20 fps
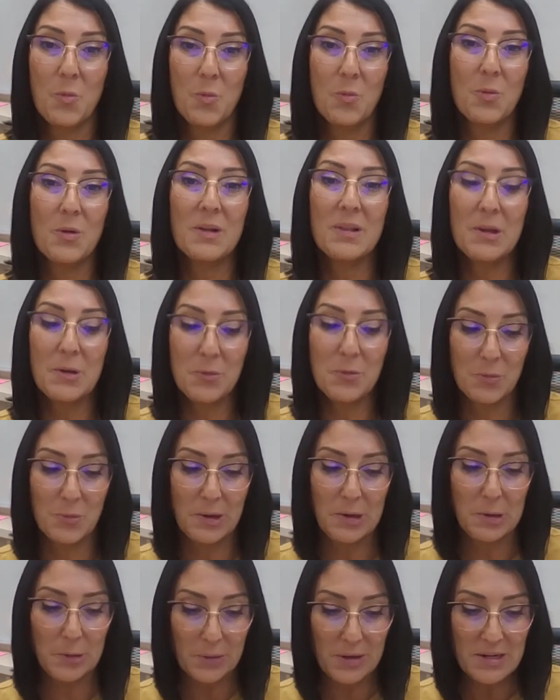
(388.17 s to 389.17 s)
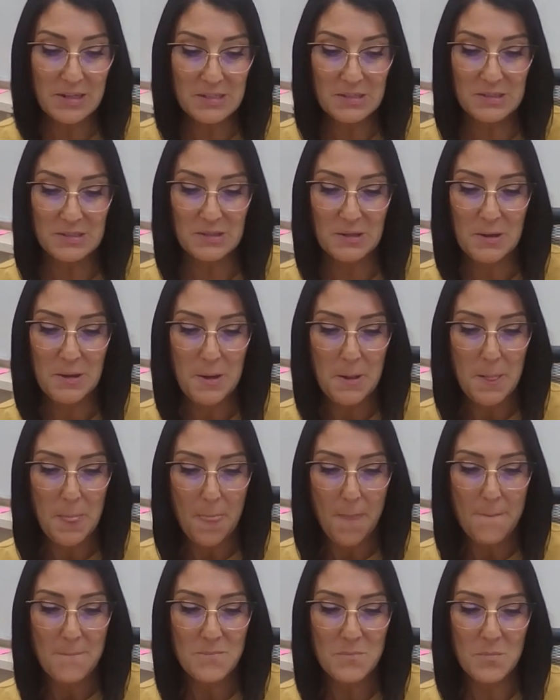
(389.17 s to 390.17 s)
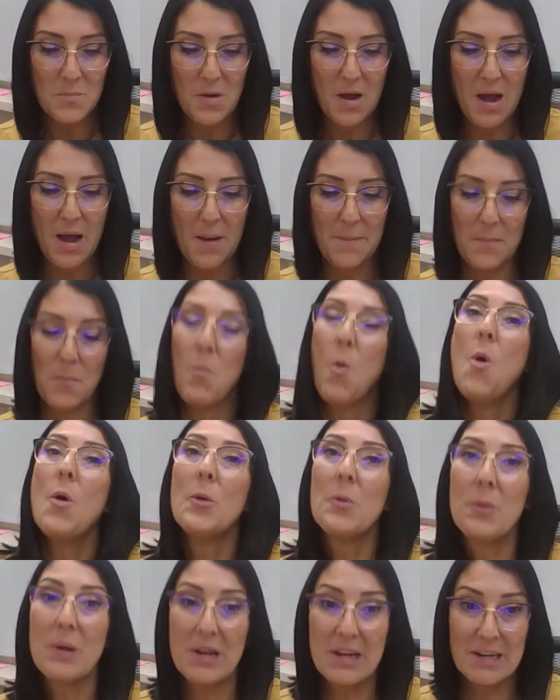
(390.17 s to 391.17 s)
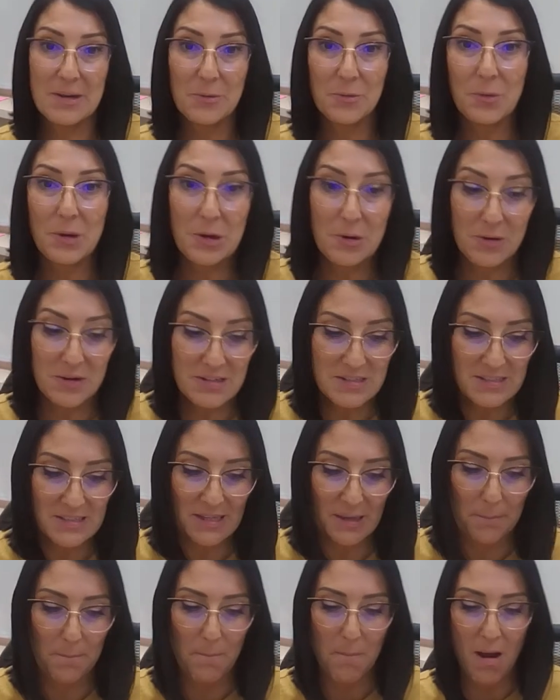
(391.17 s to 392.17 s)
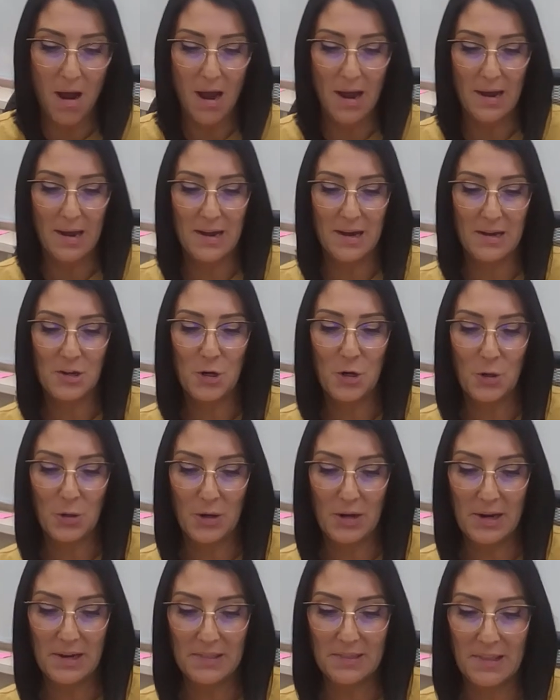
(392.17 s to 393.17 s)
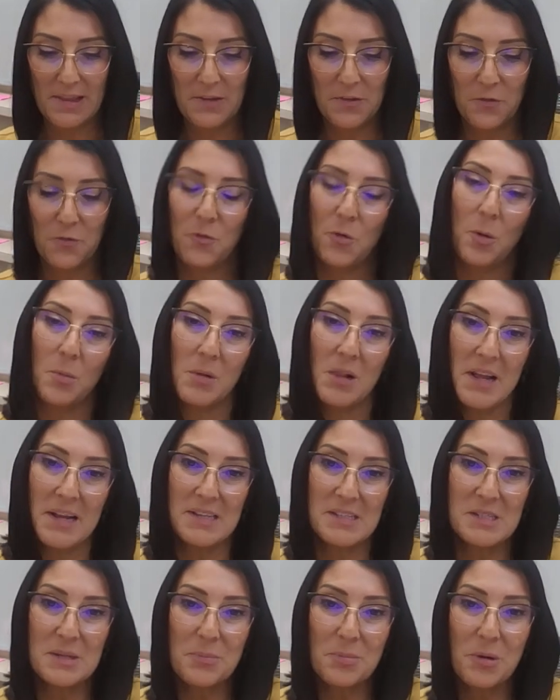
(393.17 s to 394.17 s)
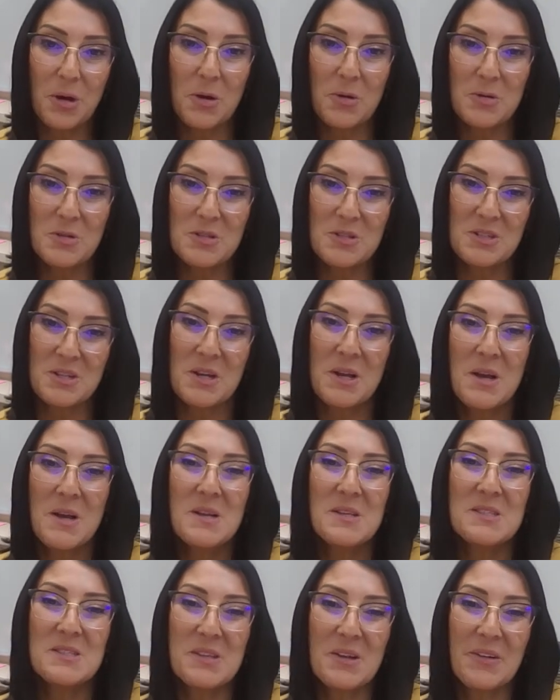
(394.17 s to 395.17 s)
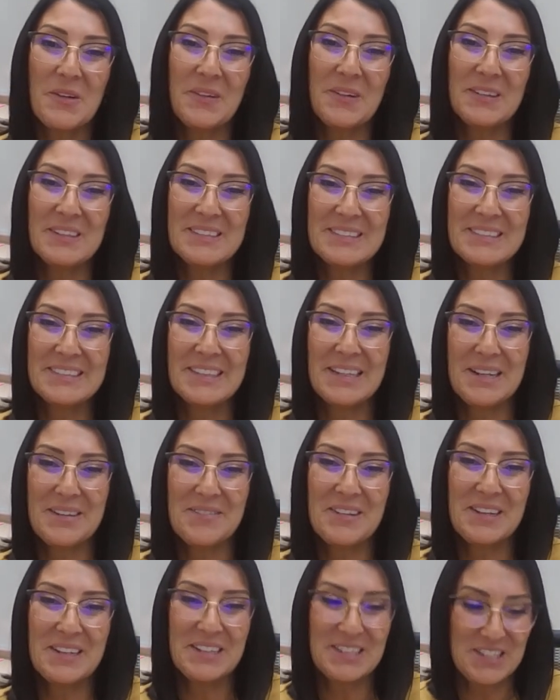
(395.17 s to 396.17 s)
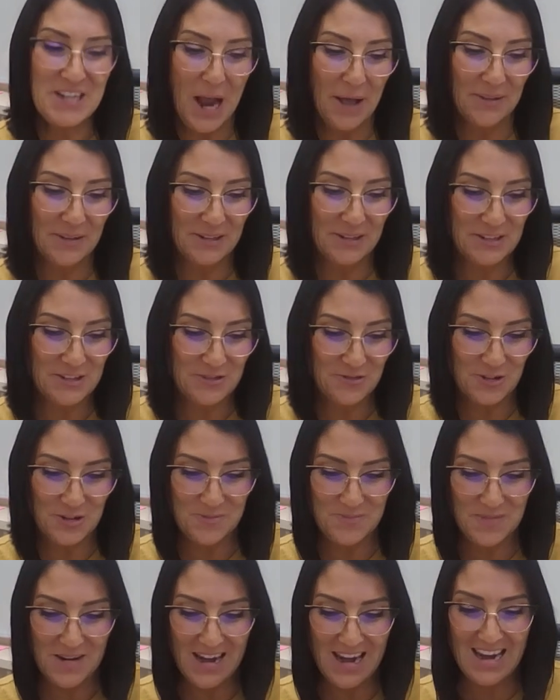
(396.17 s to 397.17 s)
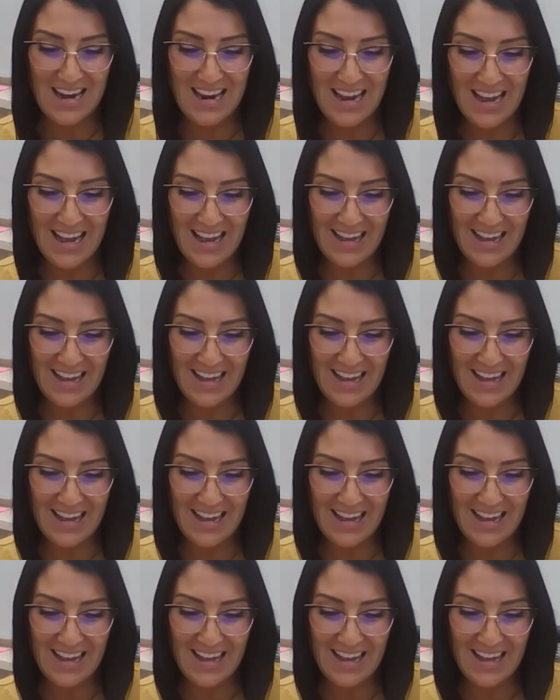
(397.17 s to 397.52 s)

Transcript: really rigorous, more rigorous than my current less formalized approach. So it's going to be a challenge for me.